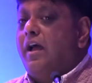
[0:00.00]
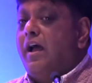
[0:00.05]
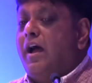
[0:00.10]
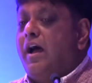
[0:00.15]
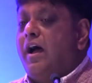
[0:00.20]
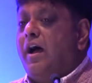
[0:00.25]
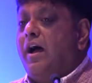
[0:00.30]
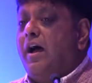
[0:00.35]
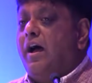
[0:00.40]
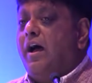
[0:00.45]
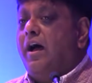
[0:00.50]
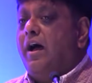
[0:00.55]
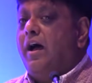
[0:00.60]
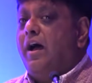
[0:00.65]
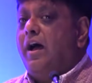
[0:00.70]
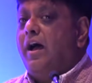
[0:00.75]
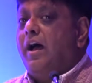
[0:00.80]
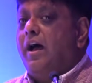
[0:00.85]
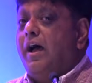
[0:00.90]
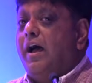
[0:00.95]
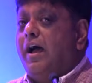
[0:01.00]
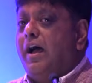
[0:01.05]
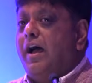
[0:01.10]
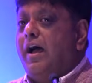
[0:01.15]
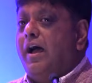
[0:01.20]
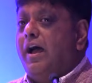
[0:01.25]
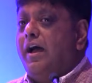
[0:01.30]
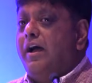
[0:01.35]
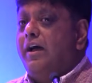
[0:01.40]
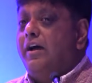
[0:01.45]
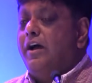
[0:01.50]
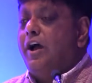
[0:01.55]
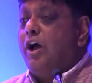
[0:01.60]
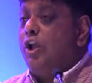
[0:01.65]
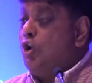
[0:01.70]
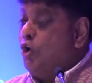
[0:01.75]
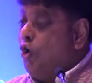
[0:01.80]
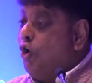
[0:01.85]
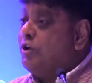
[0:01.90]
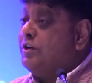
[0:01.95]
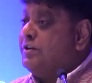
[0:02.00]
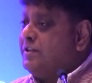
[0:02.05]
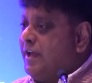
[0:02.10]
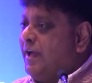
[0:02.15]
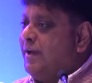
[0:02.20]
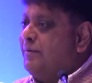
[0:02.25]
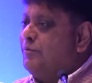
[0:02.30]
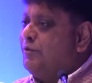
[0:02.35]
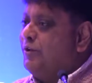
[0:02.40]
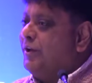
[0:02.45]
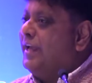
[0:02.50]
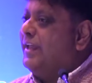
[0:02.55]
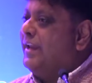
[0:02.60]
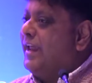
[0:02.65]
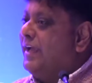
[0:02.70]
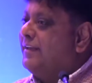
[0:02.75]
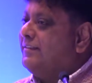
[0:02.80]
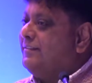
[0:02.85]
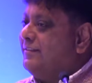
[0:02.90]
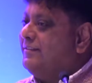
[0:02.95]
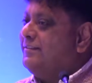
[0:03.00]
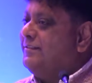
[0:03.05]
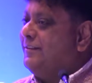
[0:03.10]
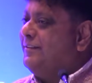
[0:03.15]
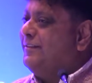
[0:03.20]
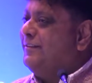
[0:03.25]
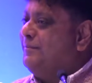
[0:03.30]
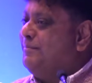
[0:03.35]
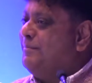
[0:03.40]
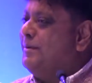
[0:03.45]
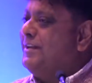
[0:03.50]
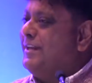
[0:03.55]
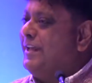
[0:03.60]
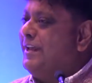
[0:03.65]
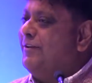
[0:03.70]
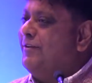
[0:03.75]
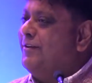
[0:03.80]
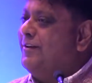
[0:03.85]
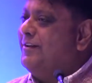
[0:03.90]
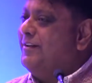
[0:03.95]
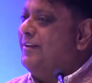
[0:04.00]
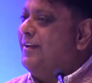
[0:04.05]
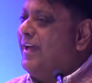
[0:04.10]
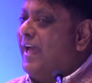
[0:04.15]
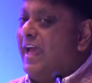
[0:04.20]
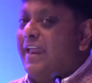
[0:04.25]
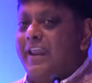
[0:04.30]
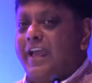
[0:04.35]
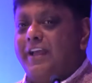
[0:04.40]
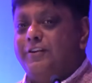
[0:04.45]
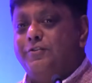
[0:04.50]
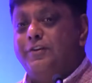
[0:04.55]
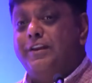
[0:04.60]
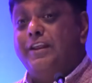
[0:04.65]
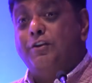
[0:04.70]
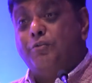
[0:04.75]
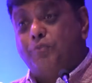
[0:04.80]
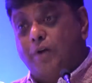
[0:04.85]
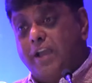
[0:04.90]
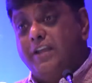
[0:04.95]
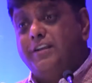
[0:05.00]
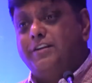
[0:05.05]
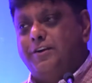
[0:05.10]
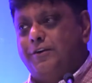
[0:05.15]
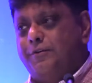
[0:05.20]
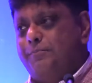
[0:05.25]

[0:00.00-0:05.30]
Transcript: a long time to get access to this material and actually write